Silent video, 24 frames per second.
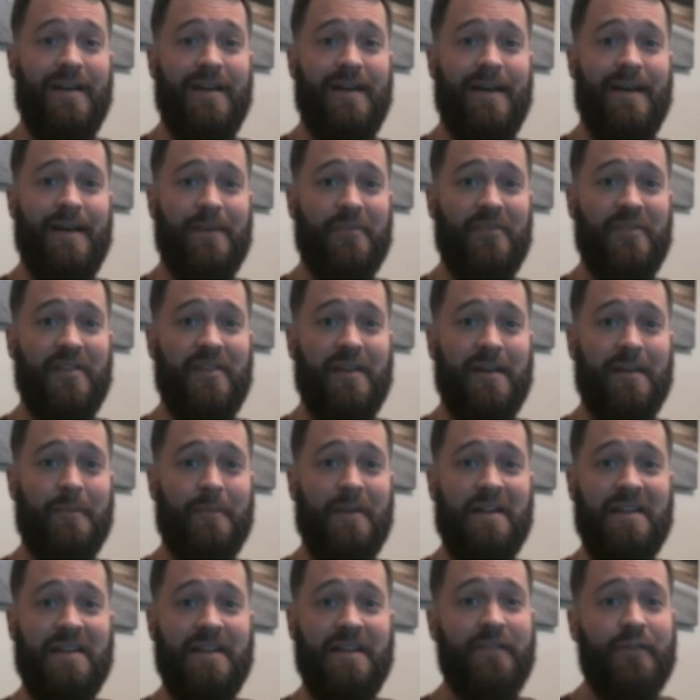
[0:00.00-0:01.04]
I'm sitting in
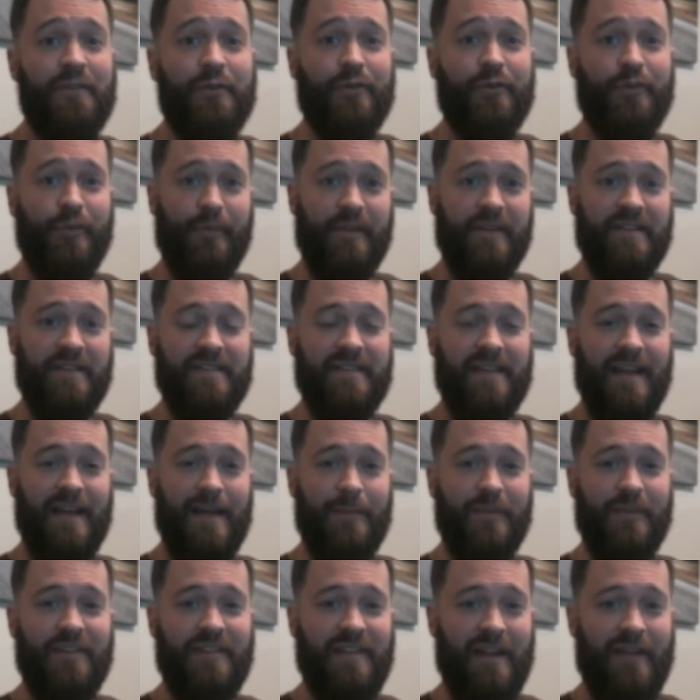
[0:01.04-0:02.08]
my living room this
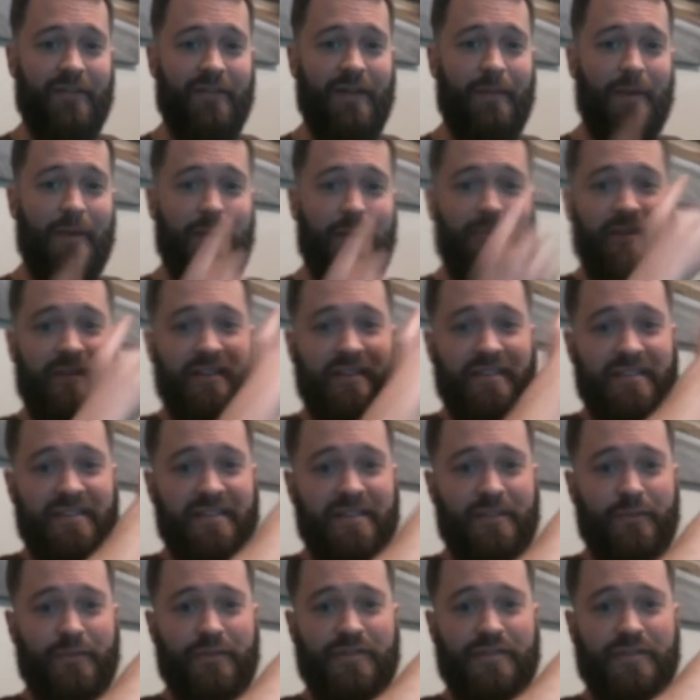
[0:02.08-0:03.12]
time instead of at my
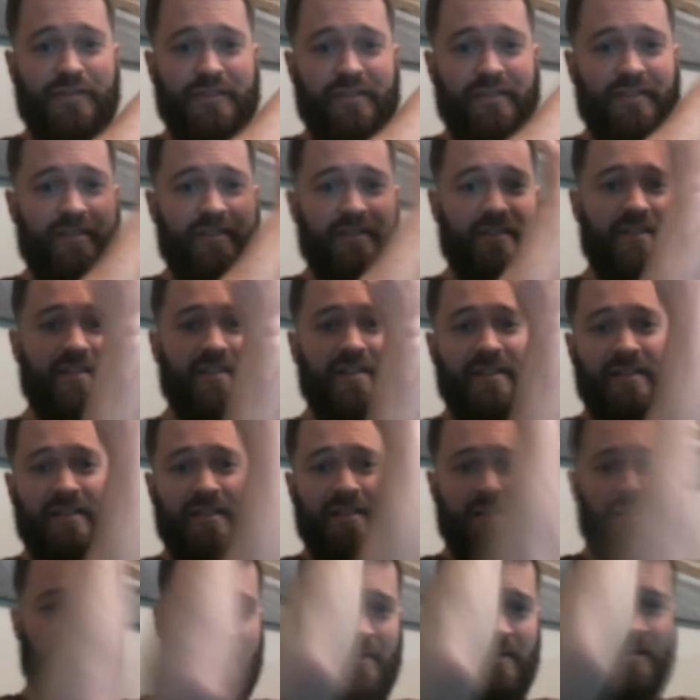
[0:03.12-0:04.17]
PC, which you can see
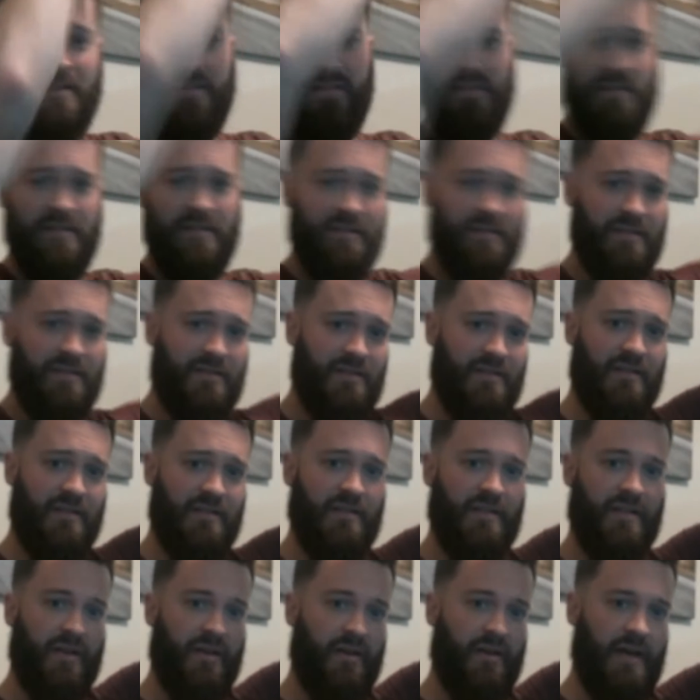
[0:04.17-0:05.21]

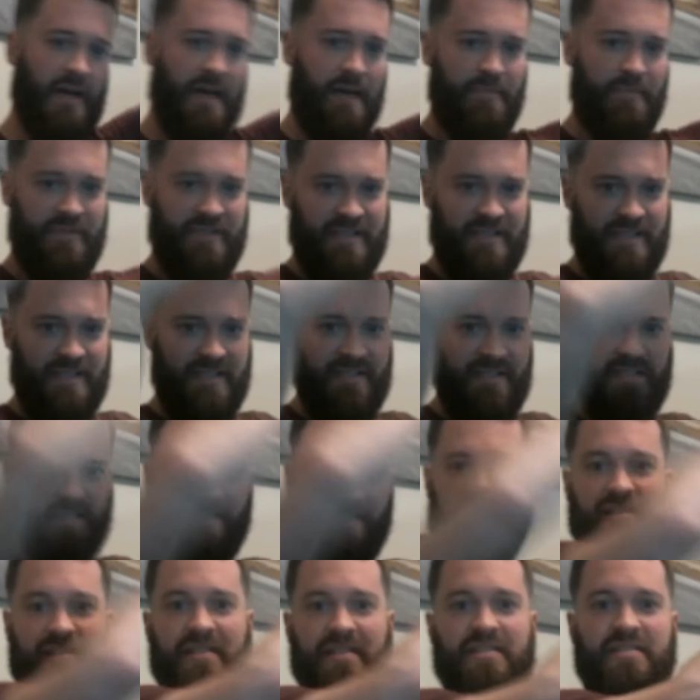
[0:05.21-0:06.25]
The opposite
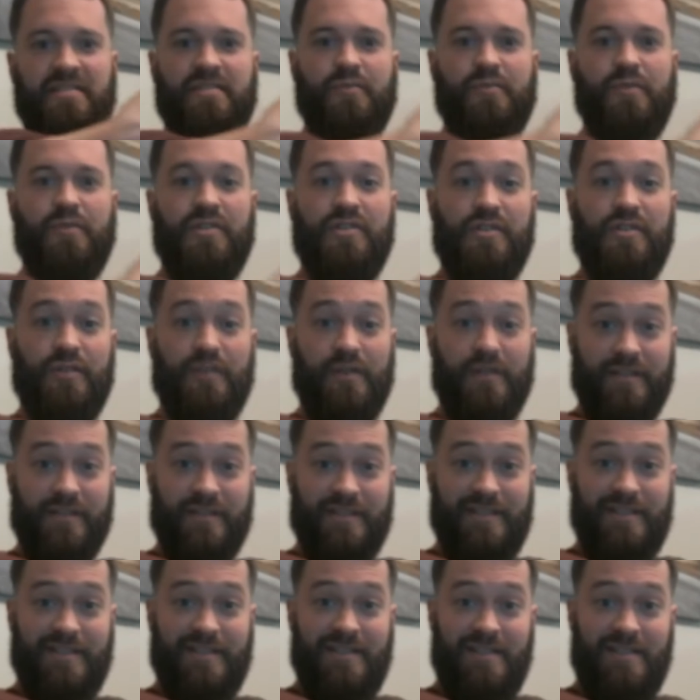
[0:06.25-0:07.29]
which you can
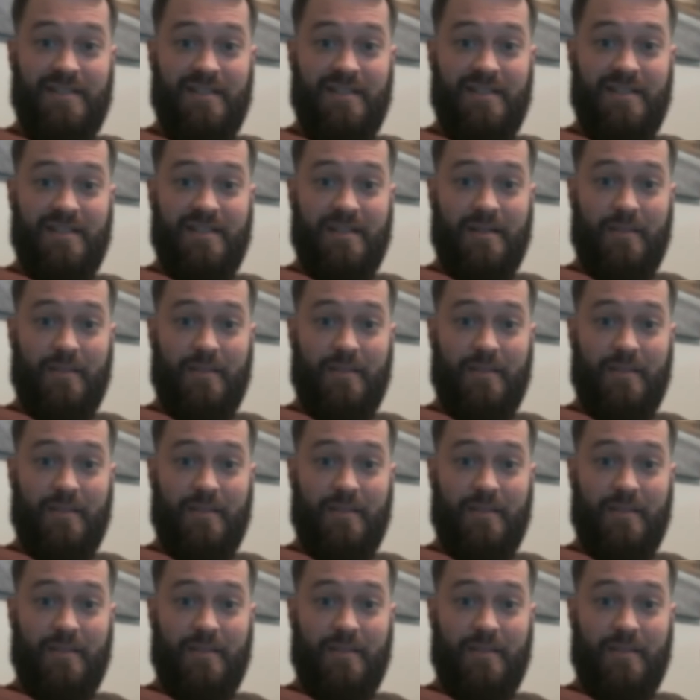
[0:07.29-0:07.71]
see in the